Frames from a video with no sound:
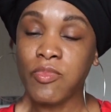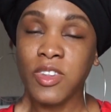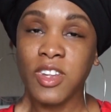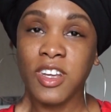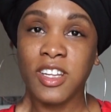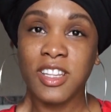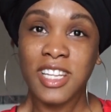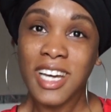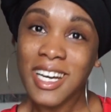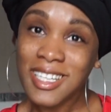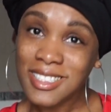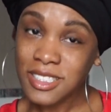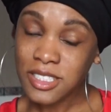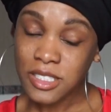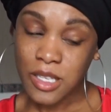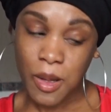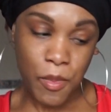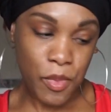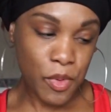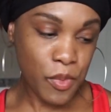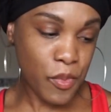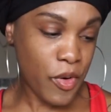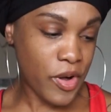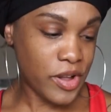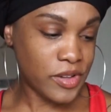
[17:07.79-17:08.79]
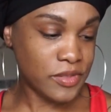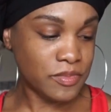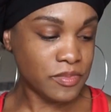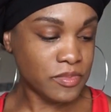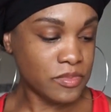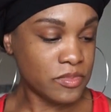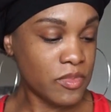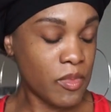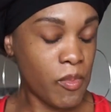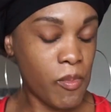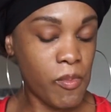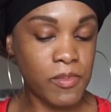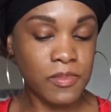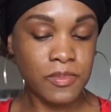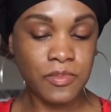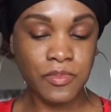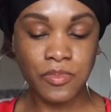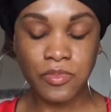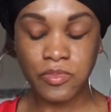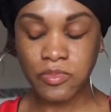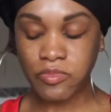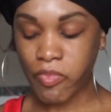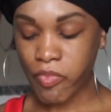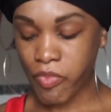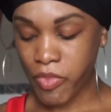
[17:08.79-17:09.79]
That's number 1.
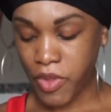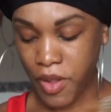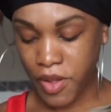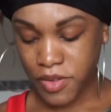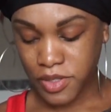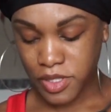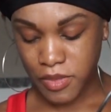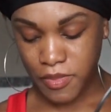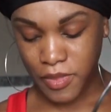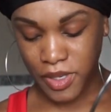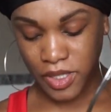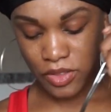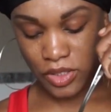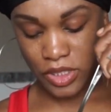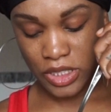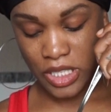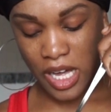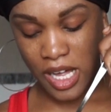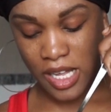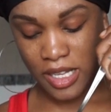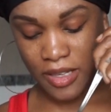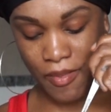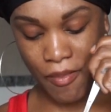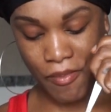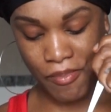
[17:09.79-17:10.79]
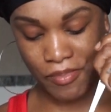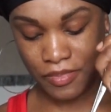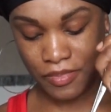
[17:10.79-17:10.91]
Tomato salad.